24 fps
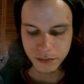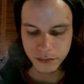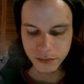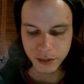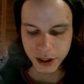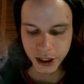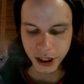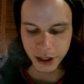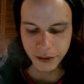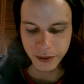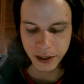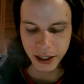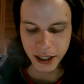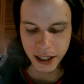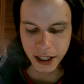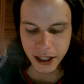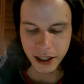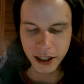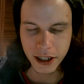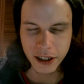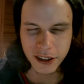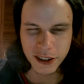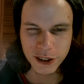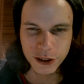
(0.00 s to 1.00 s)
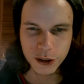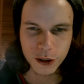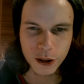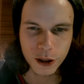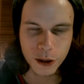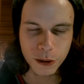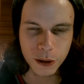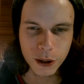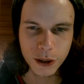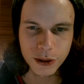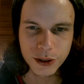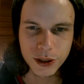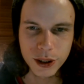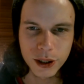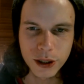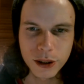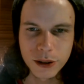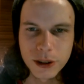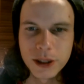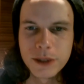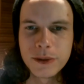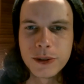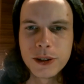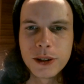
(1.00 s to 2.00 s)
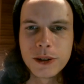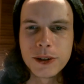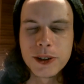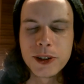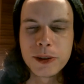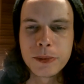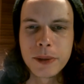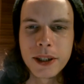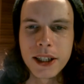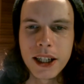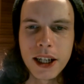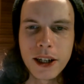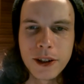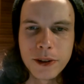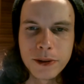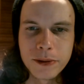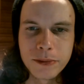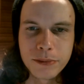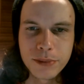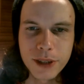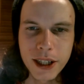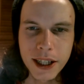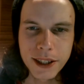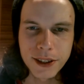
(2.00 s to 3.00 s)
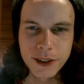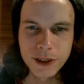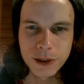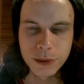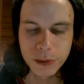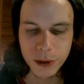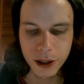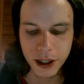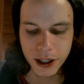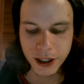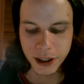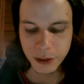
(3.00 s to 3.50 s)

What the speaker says: Kvyat, the Toro Rosso, even though he spun out in practice one,